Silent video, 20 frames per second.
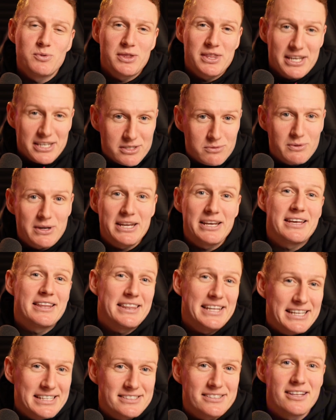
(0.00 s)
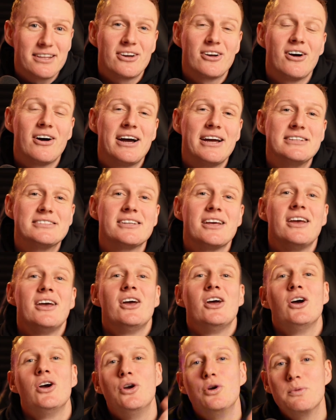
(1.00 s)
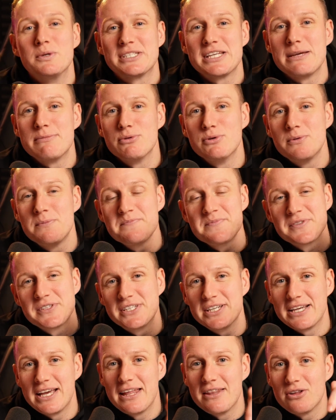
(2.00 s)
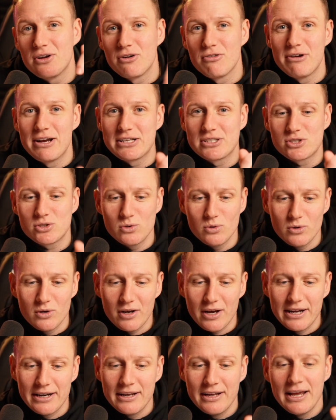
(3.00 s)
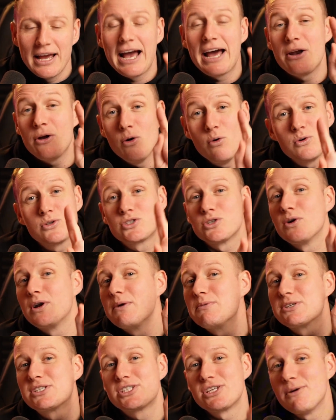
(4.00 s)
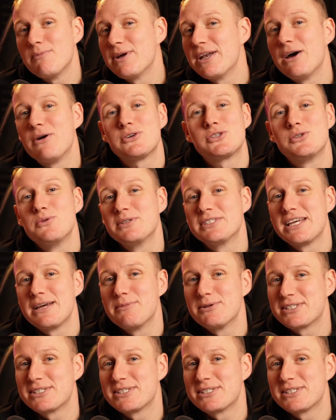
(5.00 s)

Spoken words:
this week. These are the guys who was able to get the correct scoreline. And also, there was someone else who was able